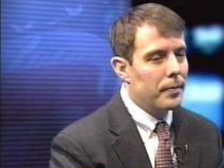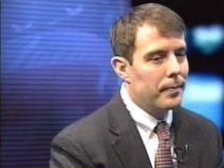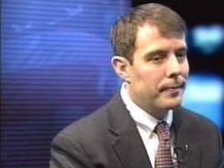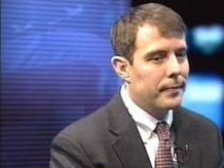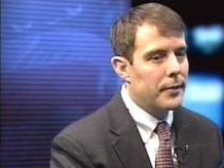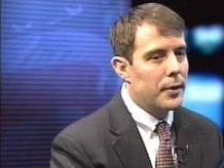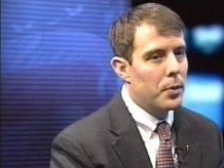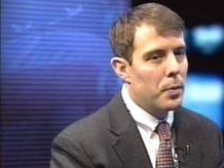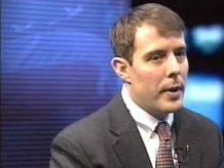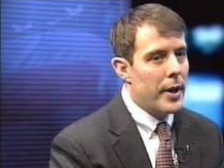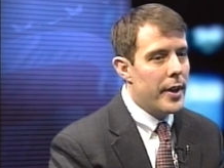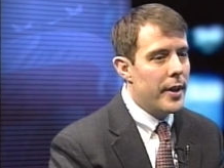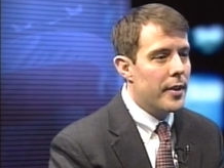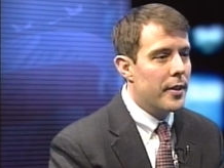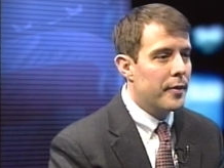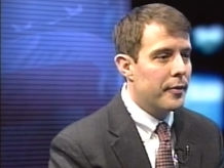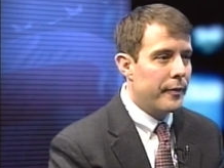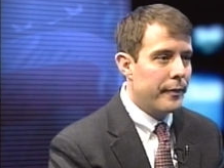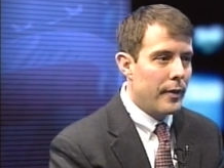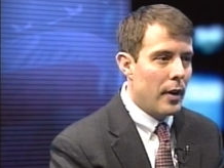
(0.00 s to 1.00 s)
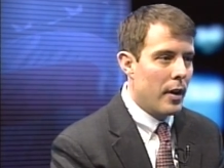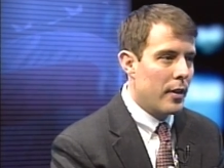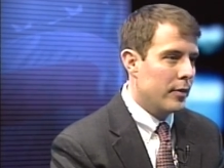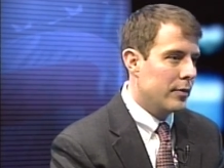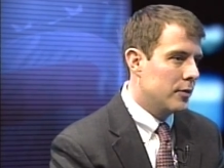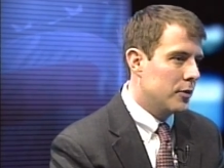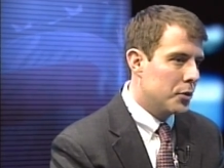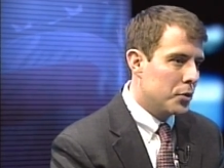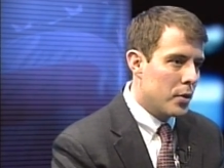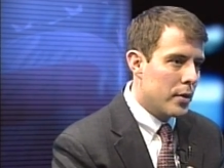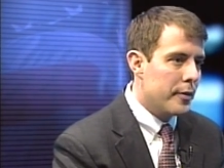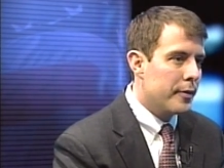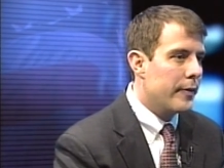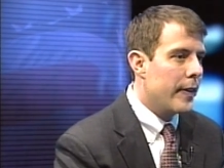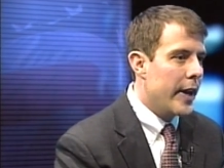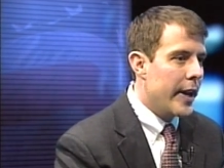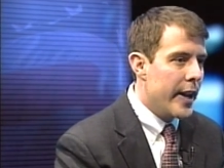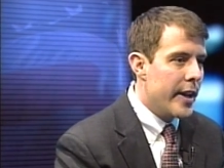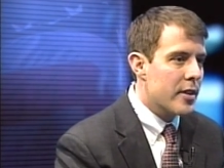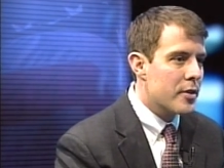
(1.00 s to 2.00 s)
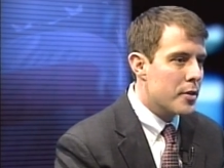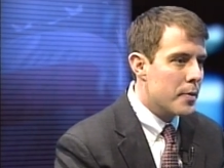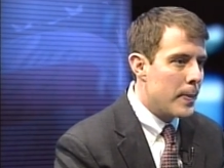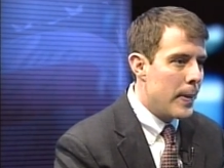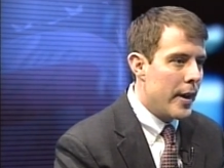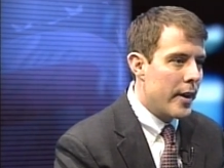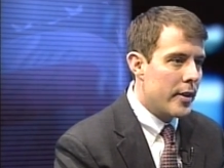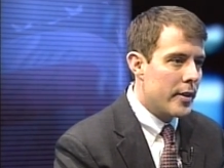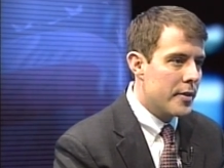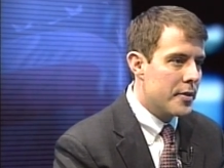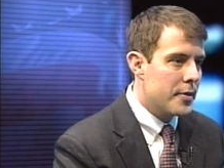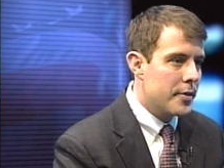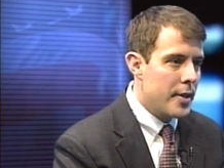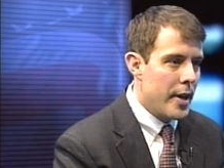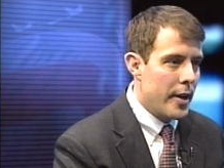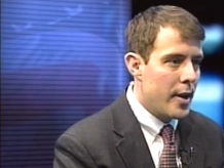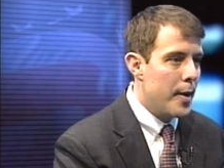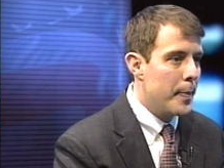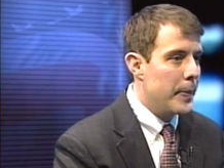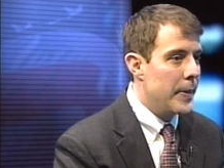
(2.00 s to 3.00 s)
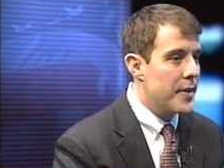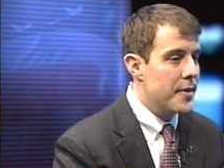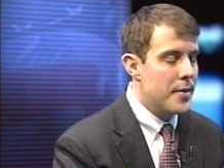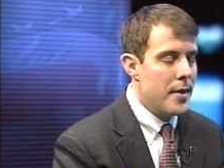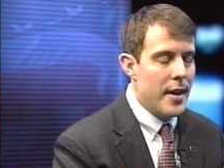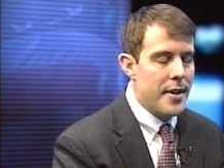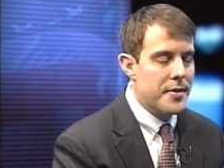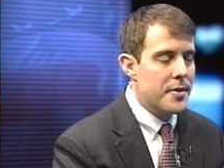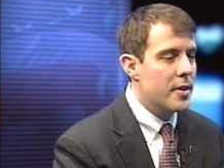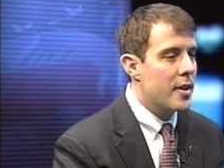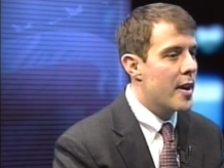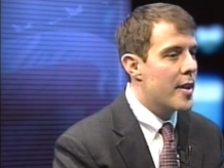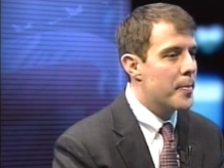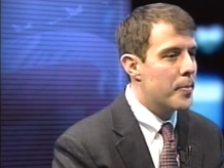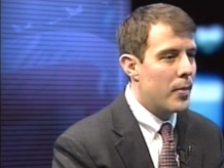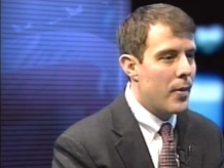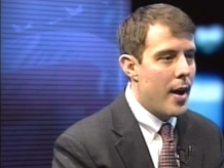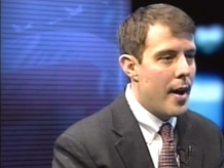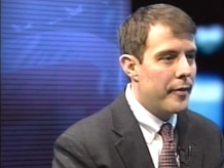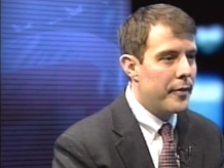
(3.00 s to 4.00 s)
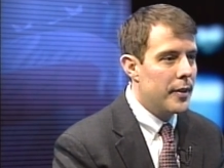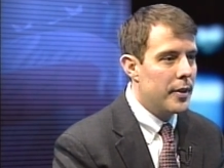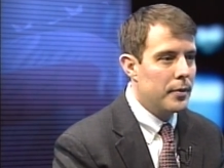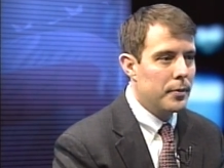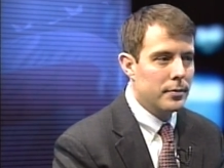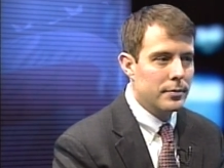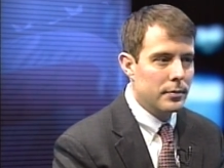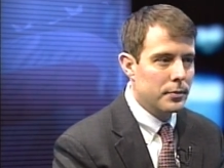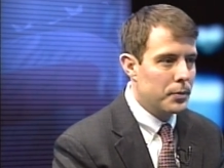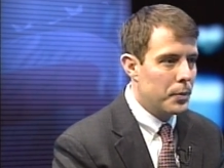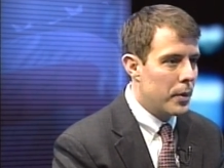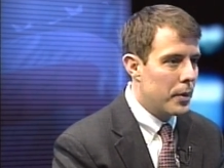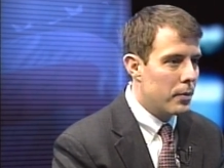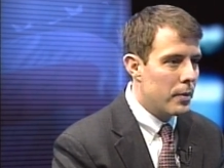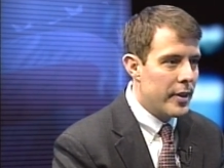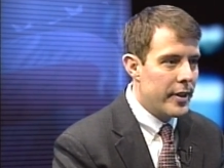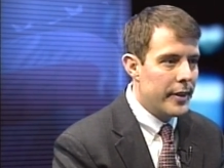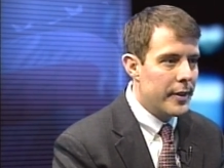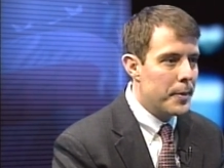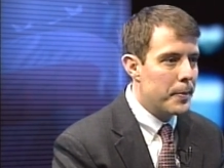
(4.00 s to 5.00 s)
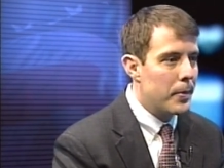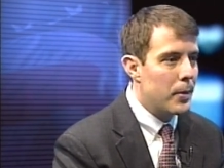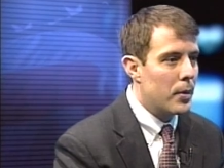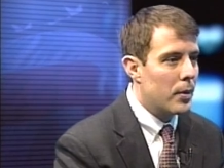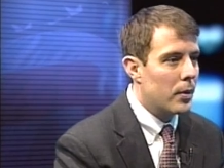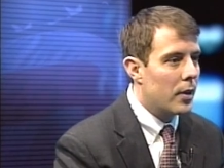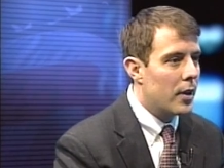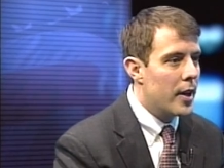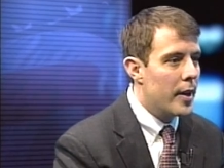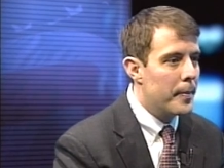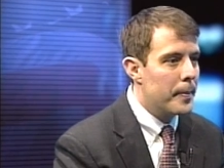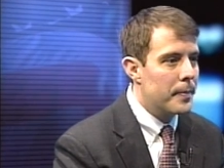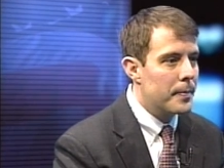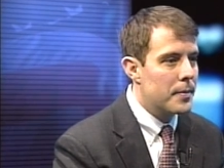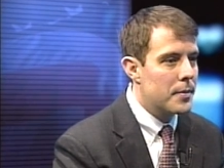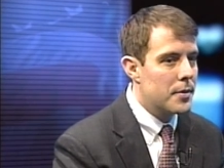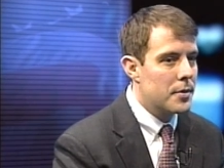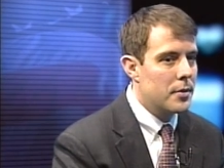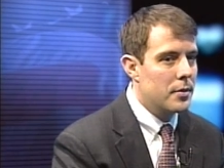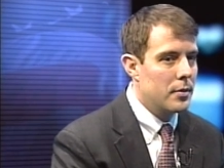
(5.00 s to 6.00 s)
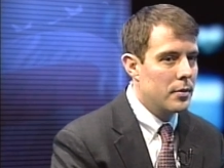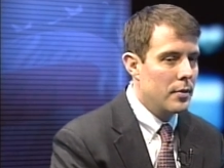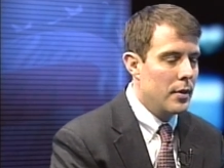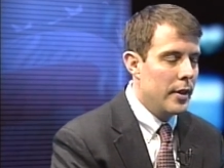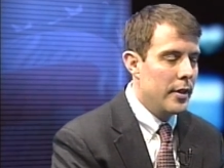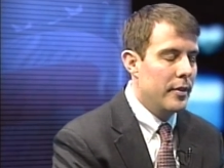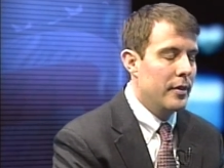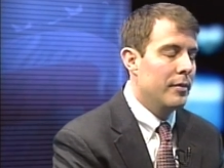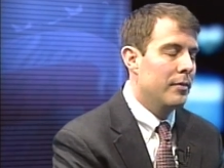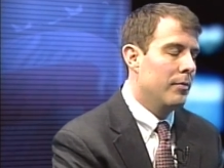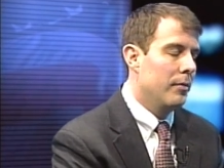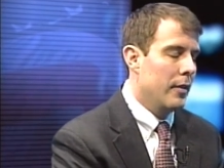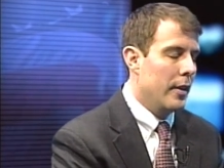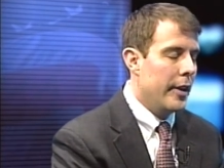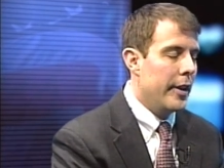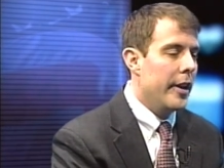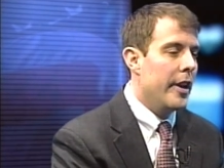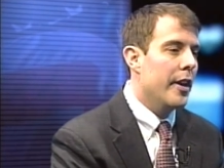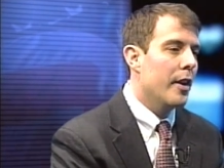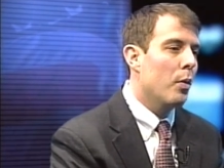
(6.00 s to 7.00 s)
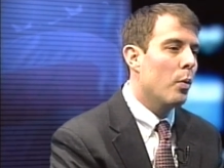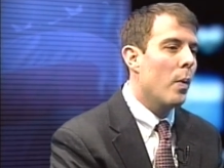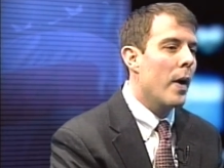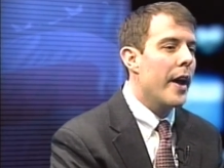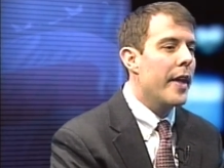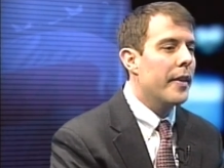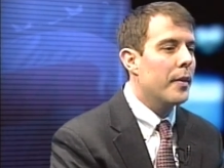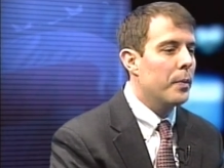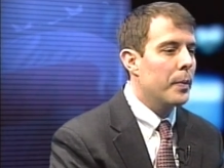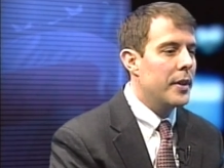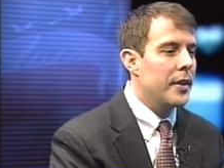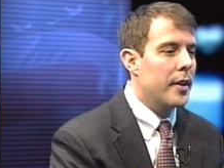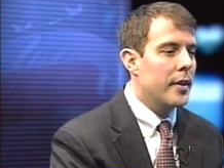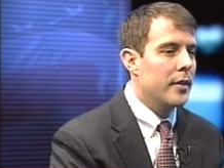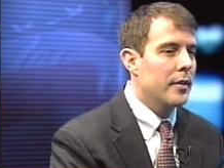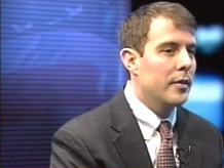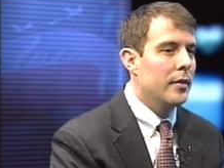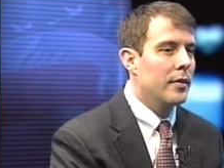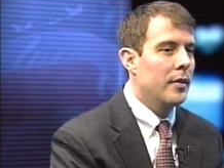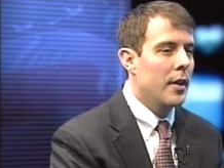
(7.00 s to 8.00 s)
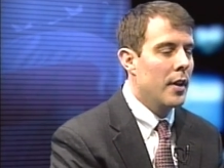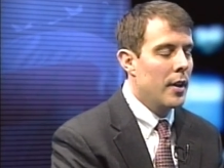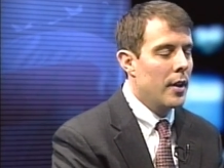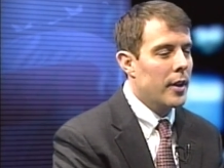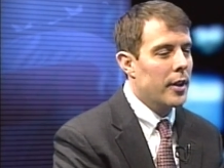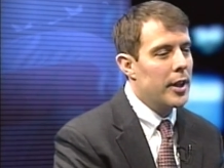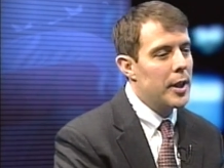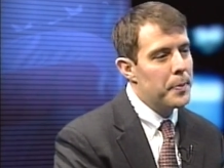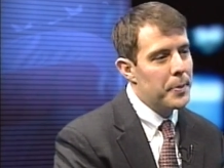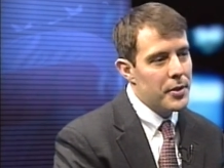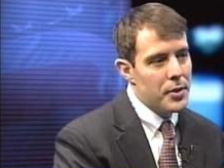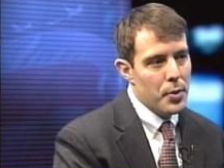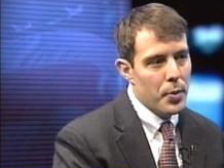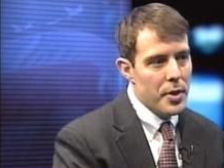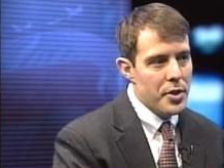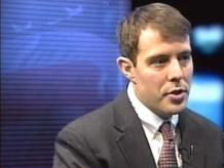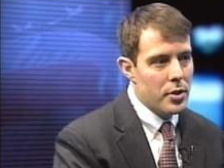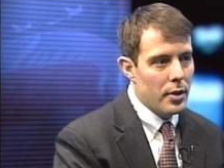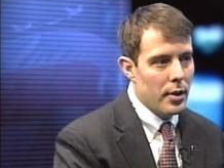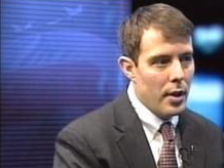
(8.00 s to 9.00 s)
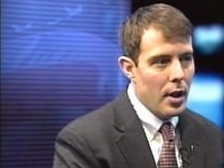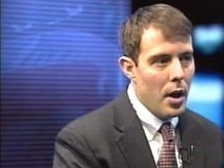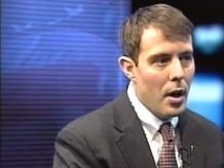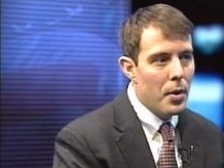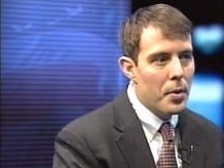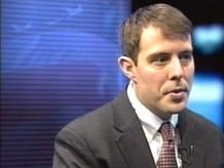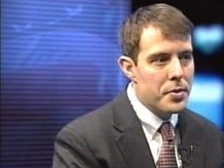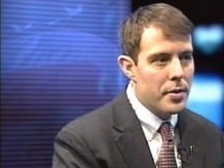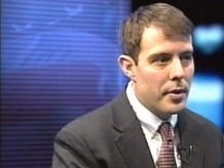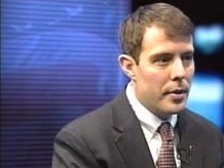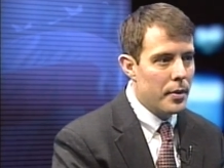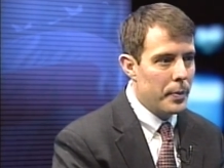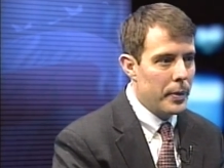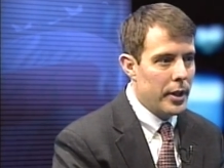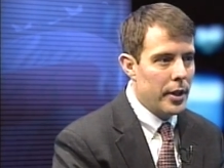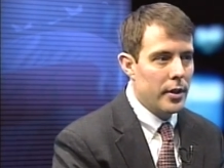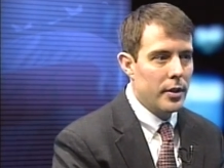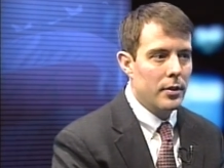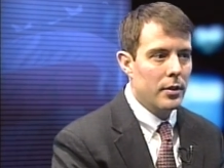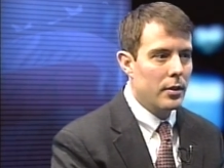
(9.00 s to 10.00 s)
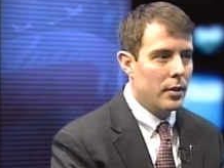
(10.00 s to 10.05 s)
the way our sort of financial model is set up is, as a nonprofit, we're running the program in a way that we can keep the tuition low so that we can